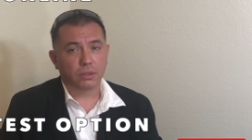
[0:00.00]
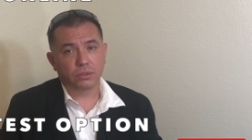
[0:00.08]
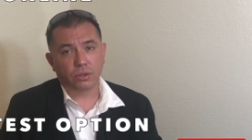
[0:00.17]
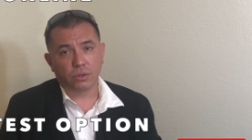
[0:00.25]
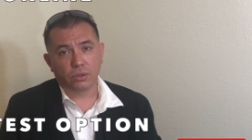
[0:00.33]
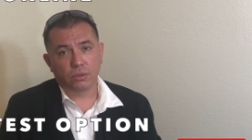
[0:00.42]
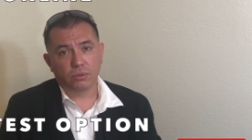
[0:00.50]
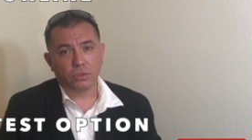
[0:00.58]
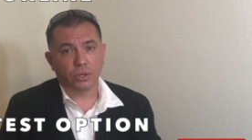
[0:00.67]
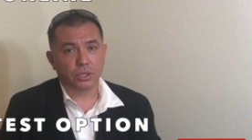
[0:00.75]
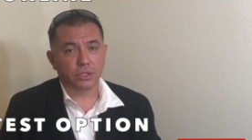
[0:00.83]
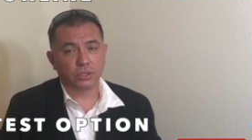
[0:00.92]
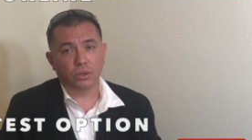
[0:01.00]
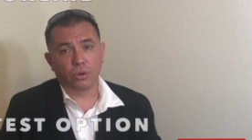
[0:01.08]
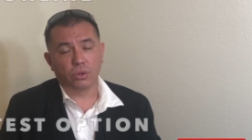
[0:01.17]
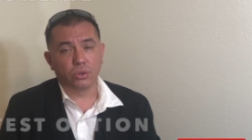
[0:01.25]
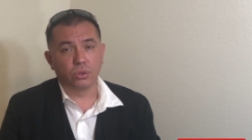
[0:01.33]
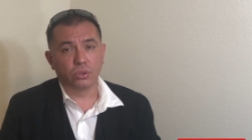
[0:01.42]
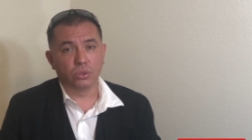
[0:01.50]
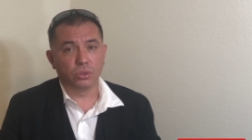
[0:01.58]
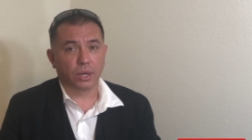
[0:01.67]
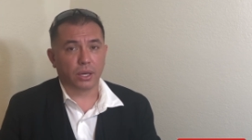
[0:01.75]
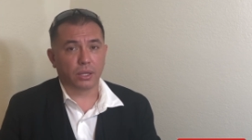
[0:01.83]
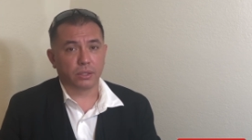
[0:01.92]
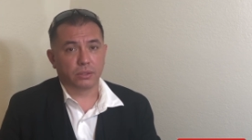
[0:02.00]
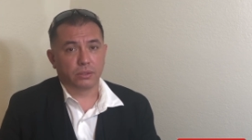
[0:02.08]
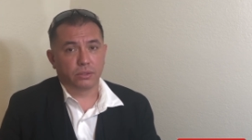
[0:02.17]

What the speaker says: So you can just go to Google and